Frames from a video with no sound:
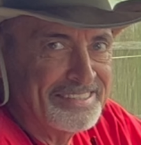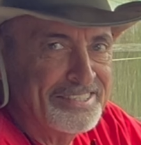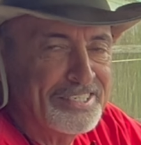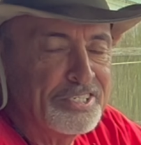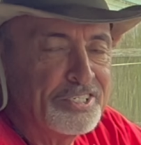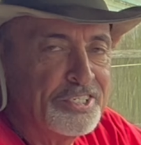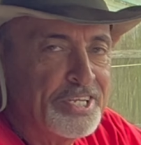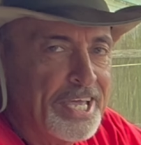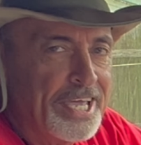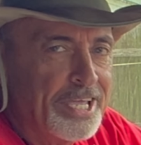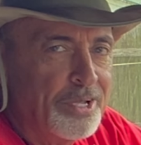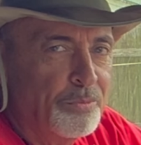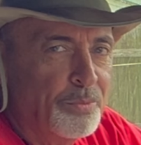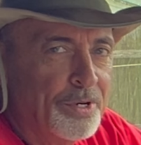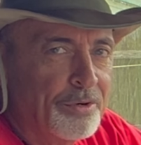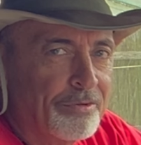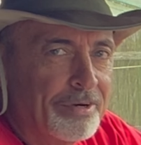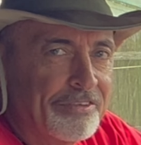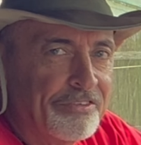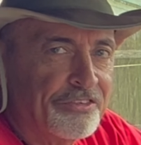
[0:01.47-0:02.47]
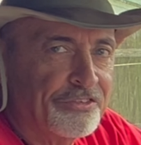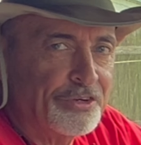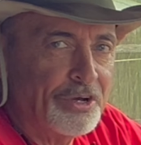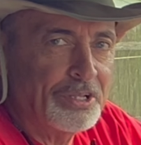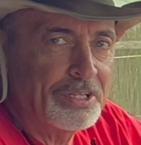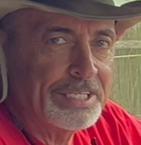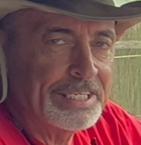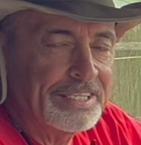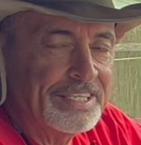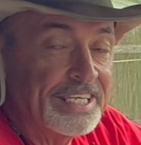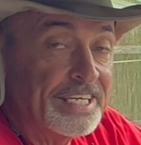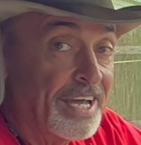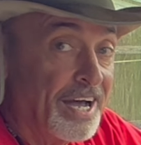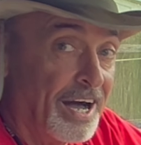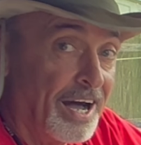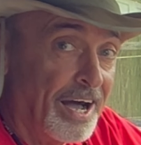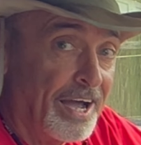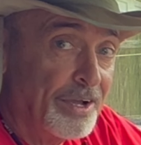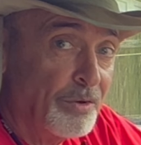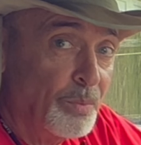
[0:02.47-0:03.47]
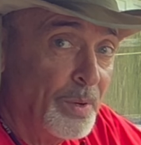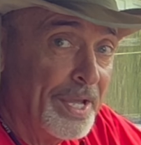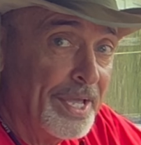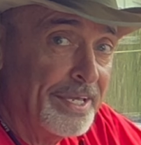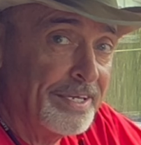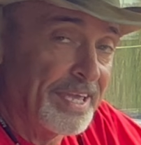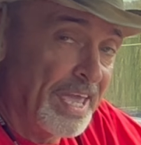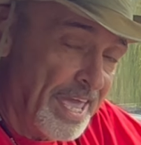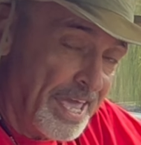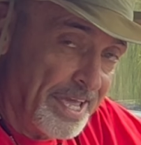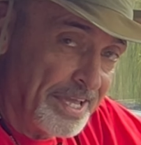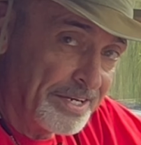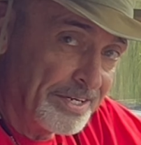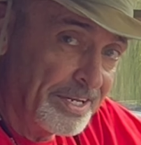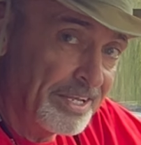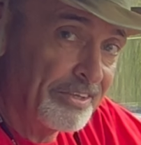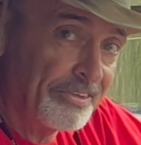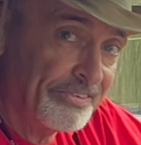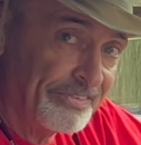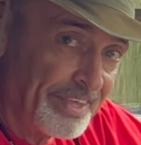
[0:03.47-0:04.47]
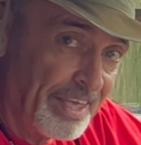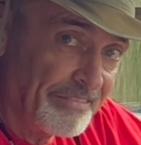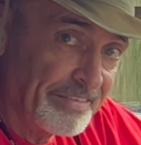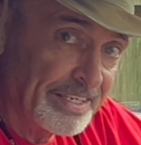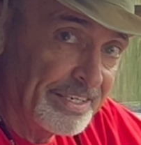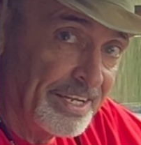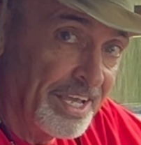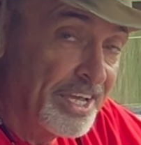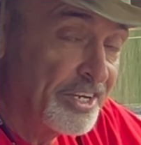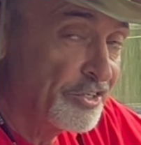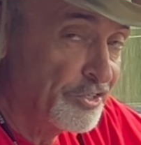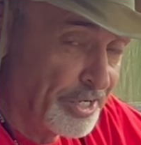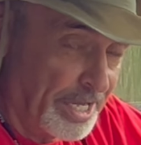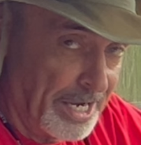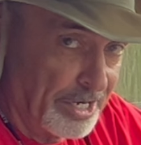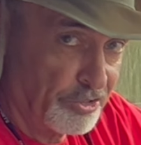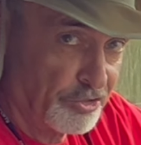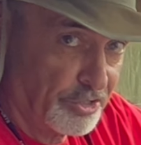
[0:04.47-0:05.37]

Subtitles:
Today, we're installing the iiwey N7 dash